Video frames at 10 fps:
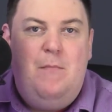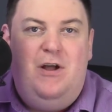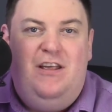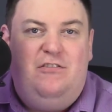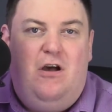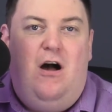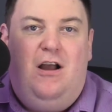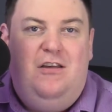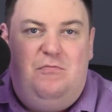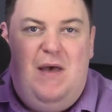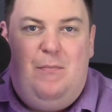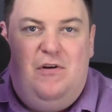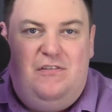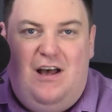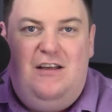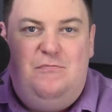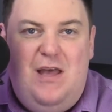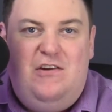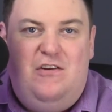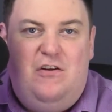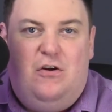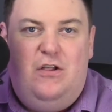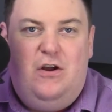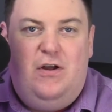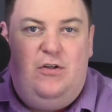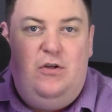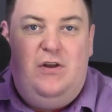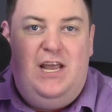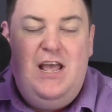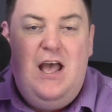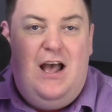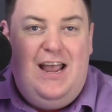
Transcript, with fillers: But his caucus members, as mentioned earlier, including,